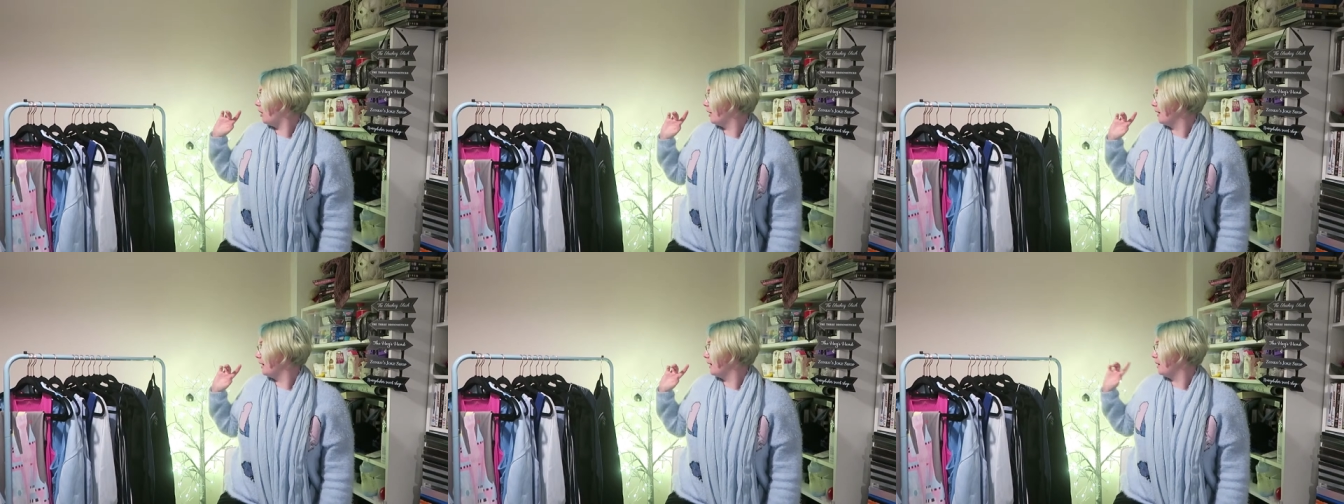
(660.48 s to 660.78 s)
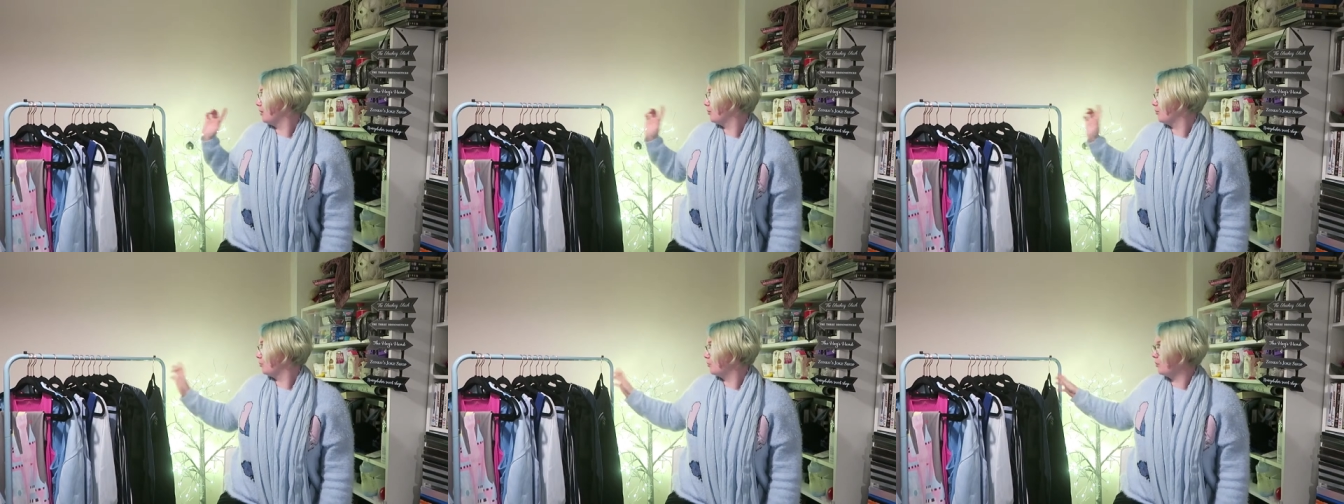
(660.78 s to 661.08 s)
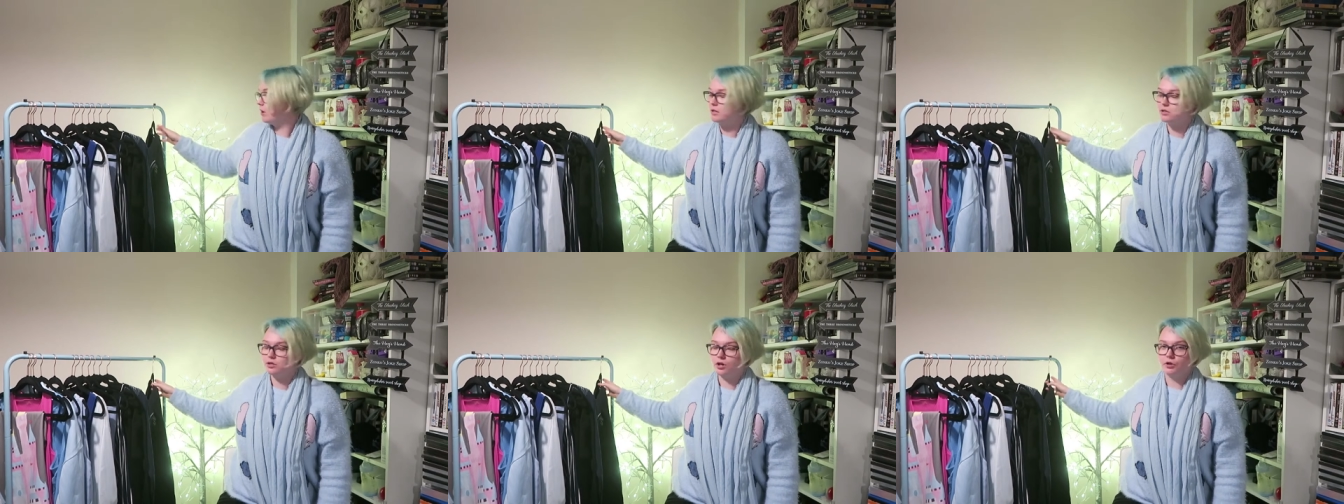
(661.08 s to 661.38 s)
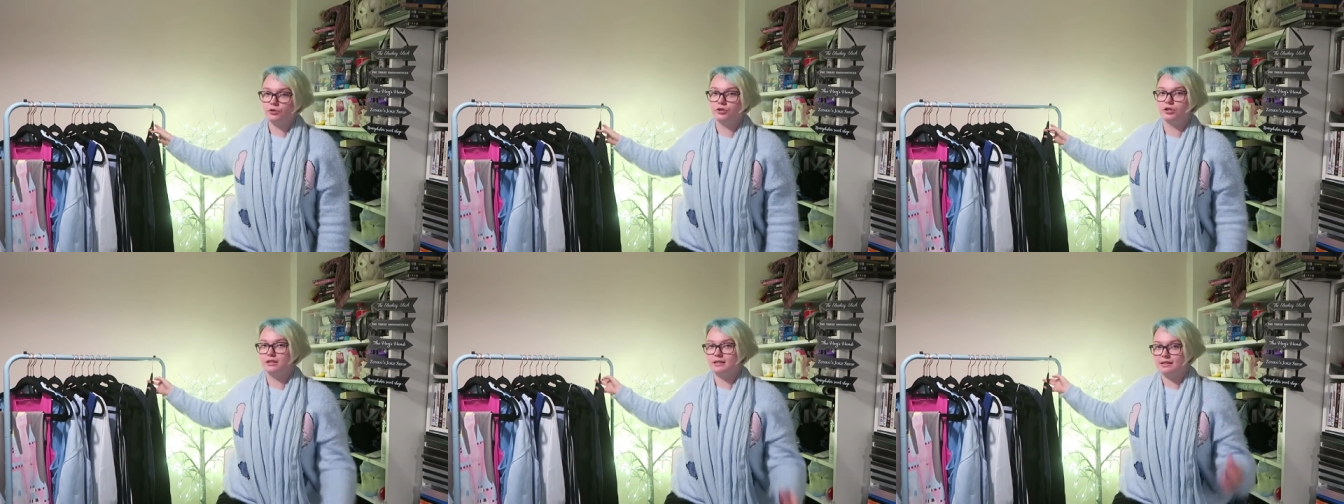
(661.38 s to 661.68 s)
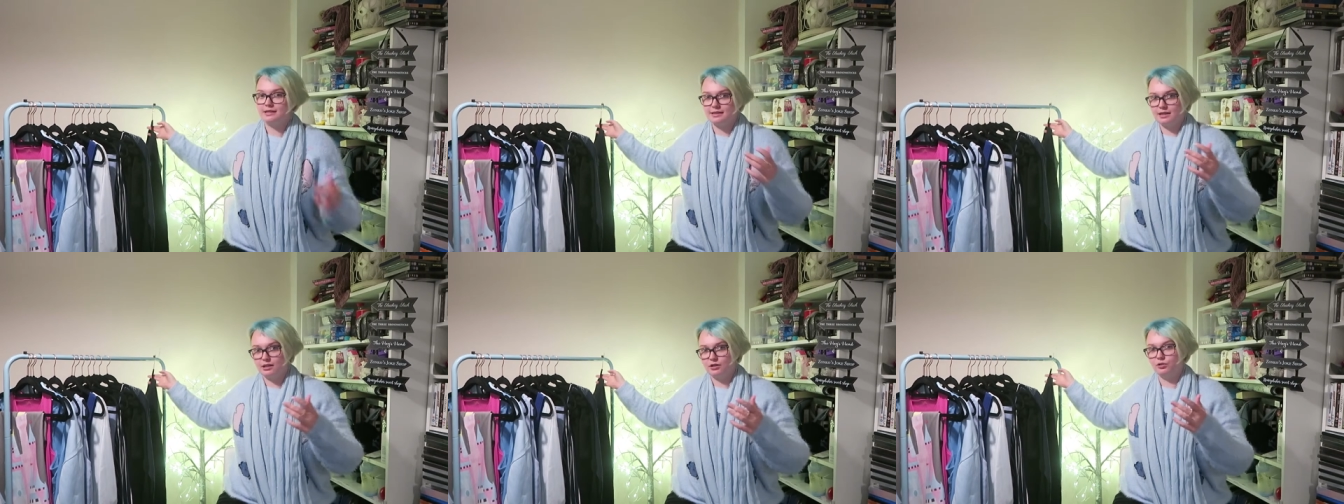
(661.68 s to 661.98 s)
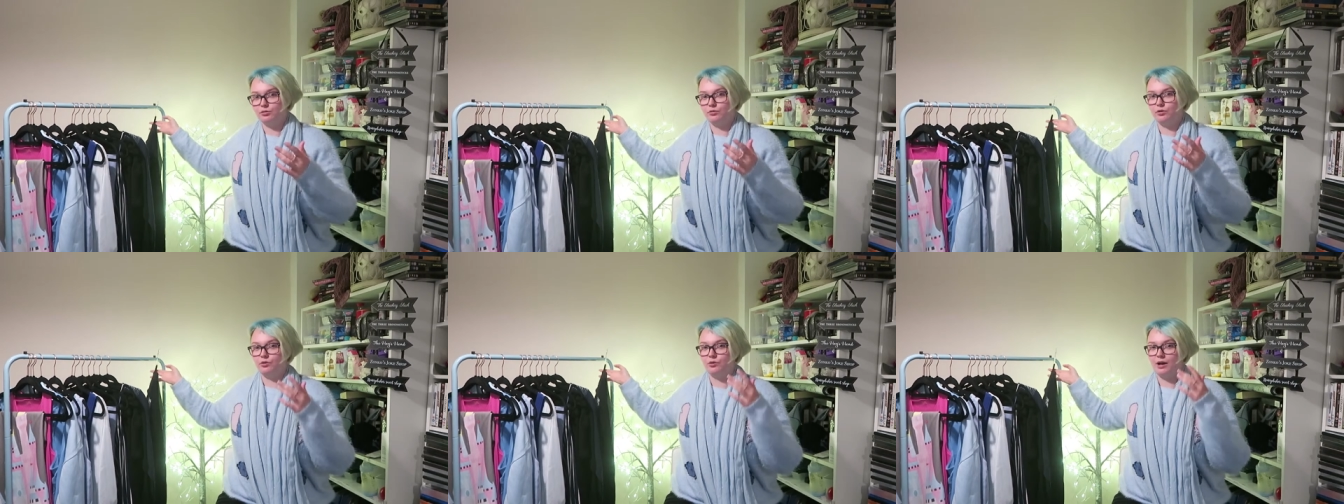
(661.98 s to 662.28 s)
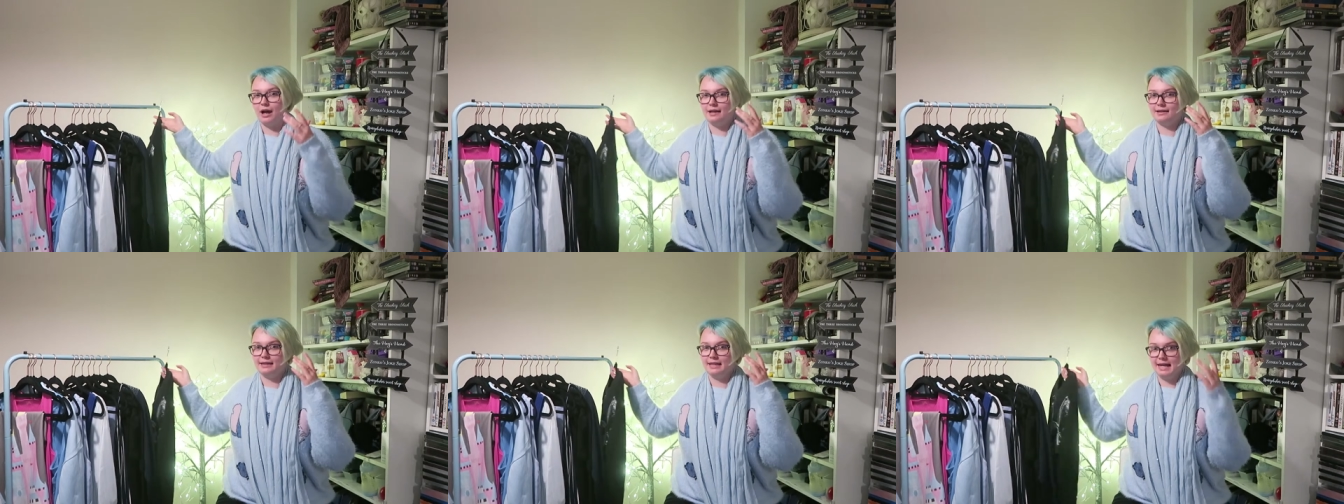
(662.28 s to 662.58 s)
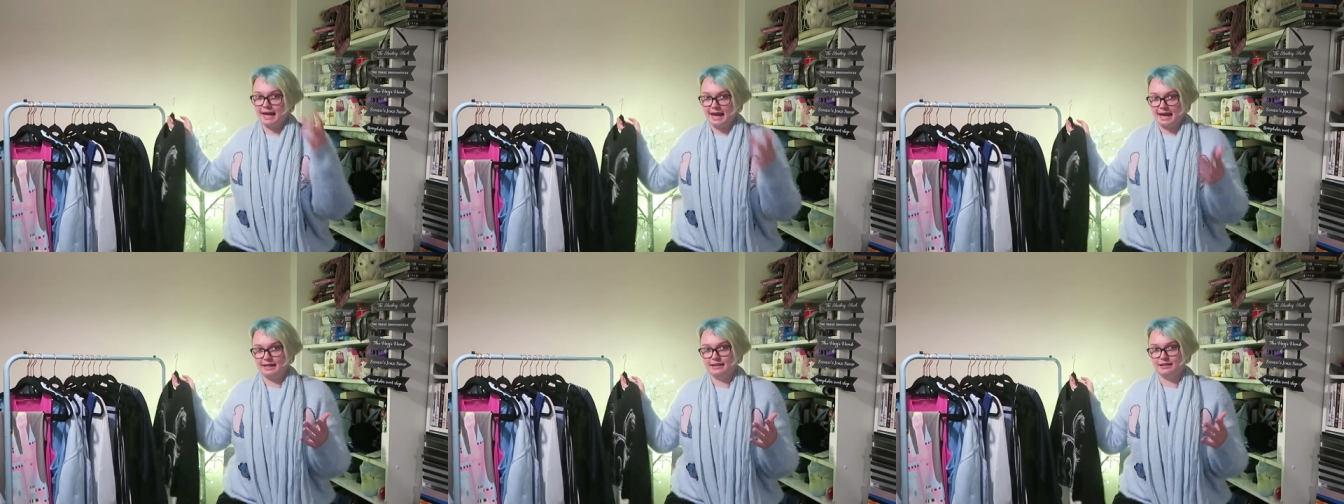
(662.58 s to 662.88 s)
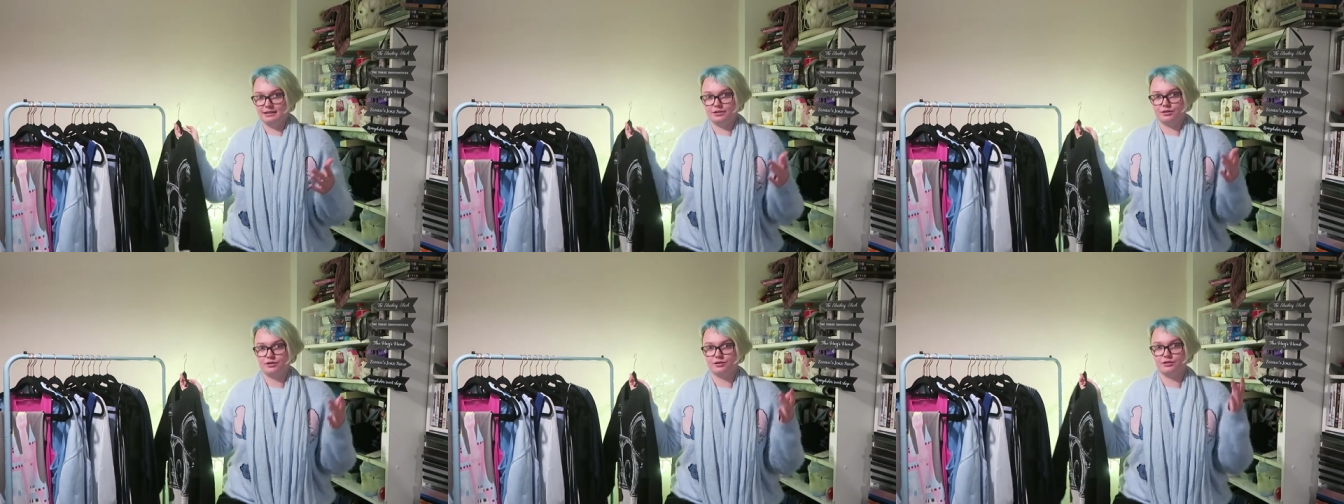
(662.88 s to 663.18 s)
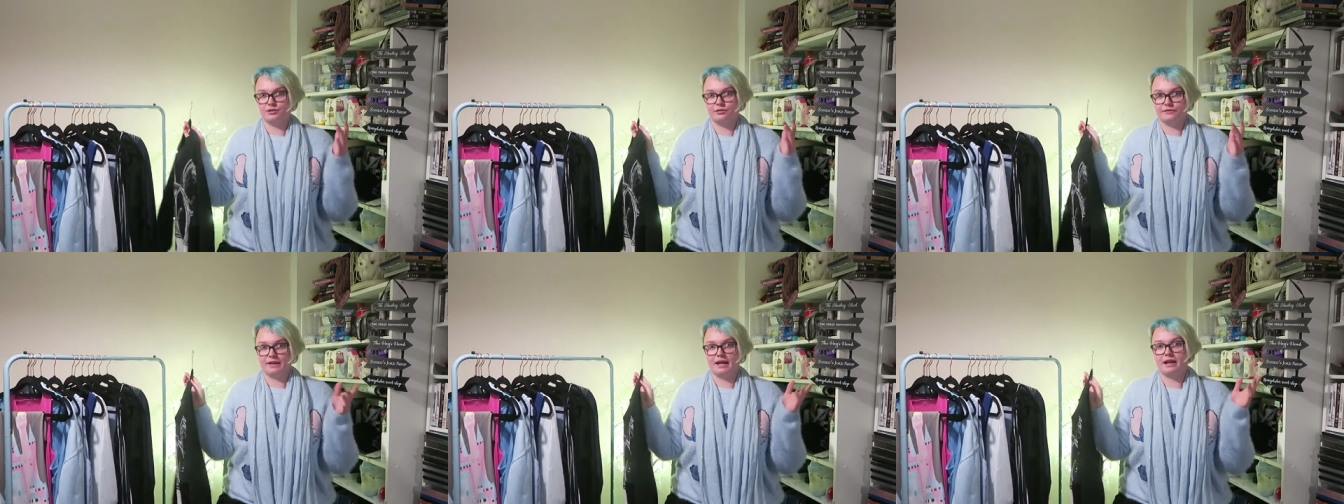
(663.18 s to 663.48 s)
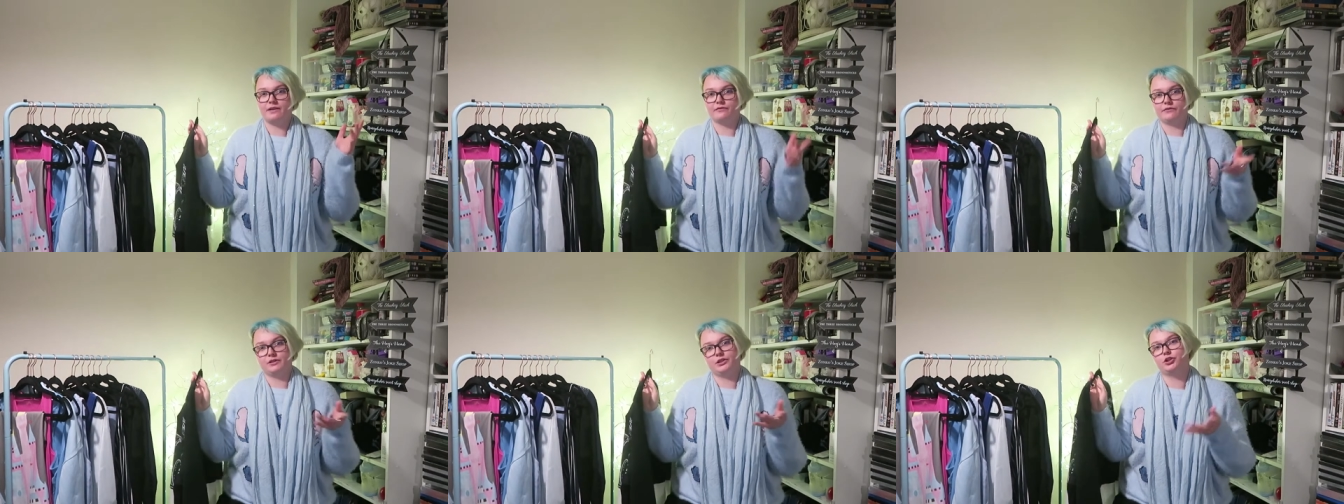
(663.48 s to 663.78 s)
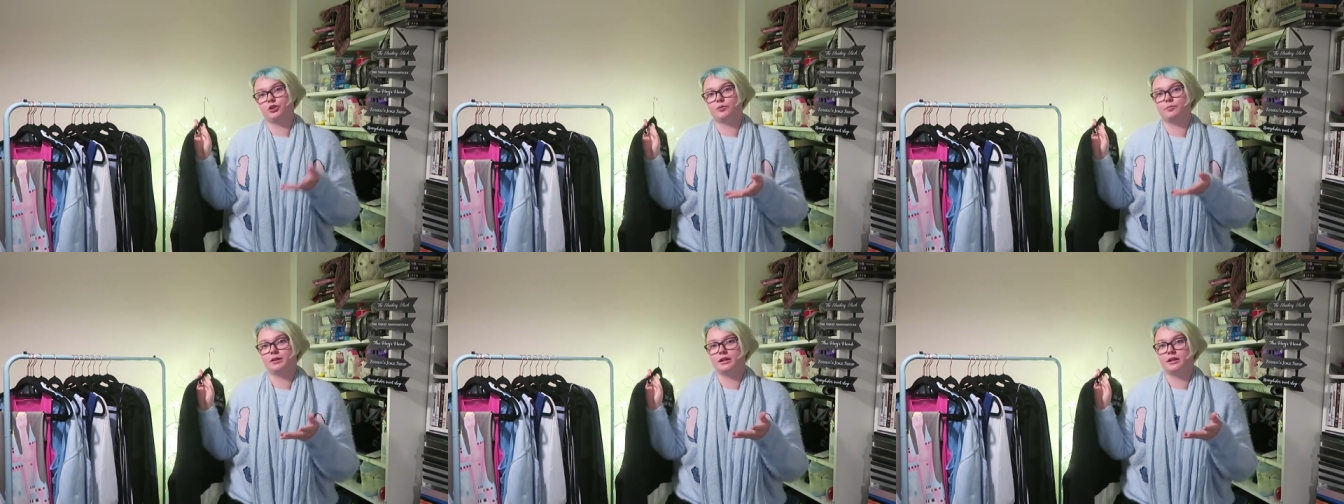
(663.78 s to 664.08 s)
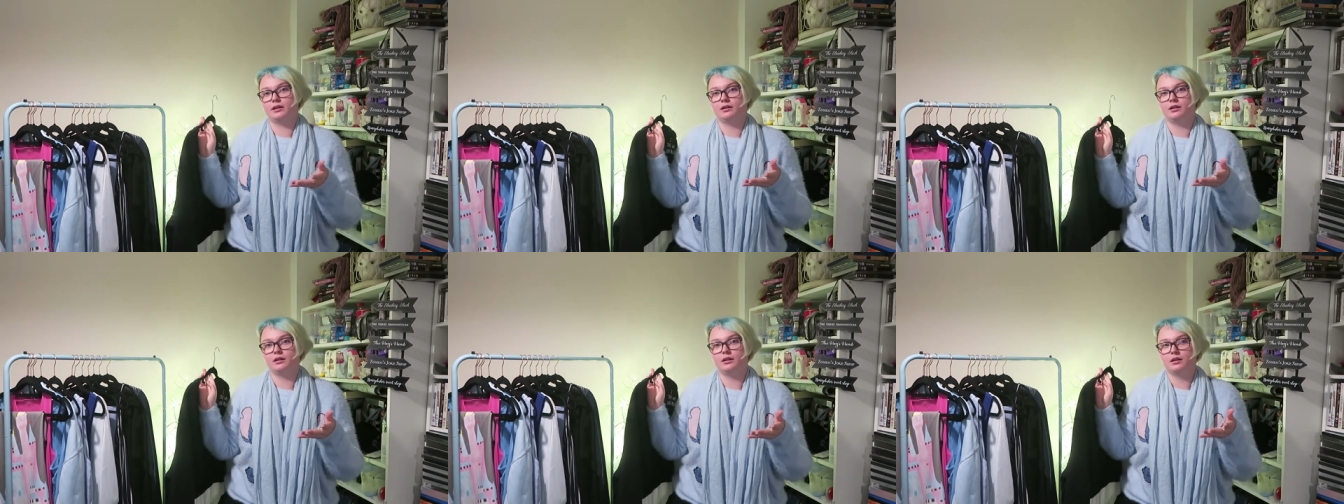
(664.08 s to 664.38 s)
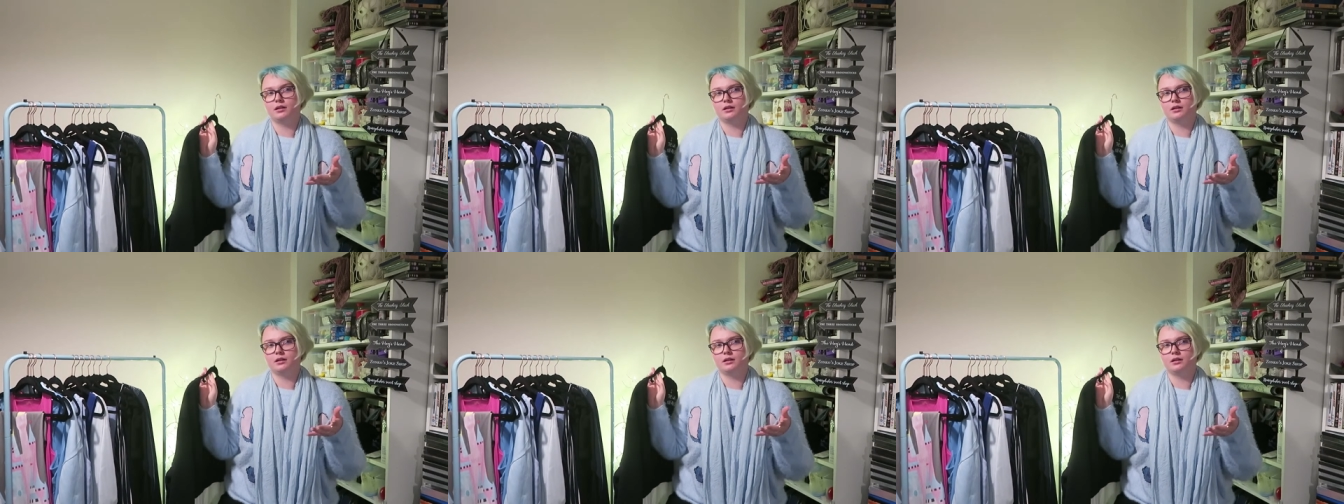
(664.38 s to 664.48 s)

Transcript: I always go to Desigual at the end of every shopping